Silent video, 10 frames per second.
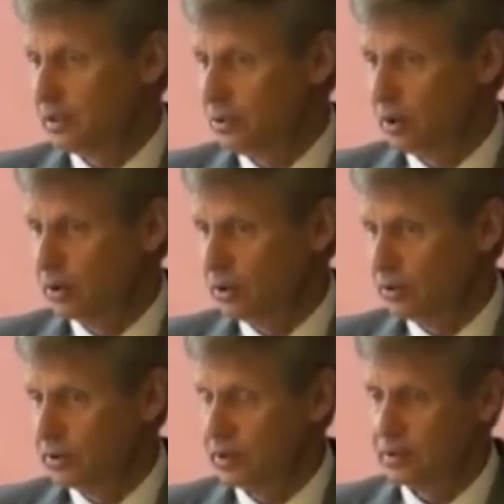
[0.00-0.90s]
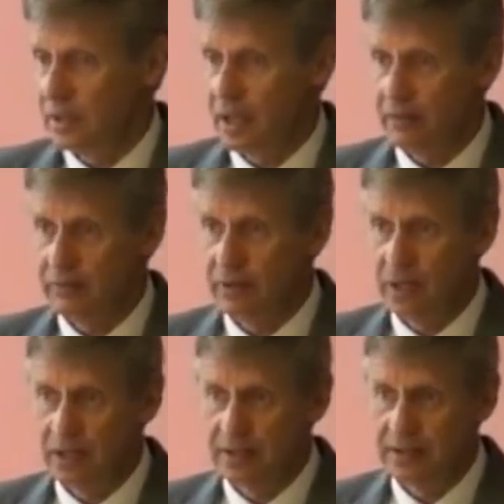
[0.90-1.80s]
the drug use as that of the
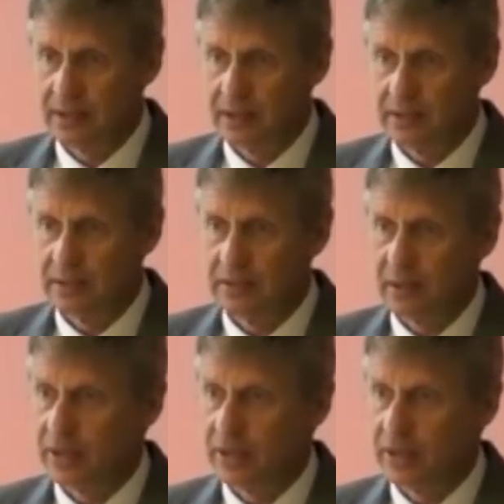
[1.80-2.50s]
United States.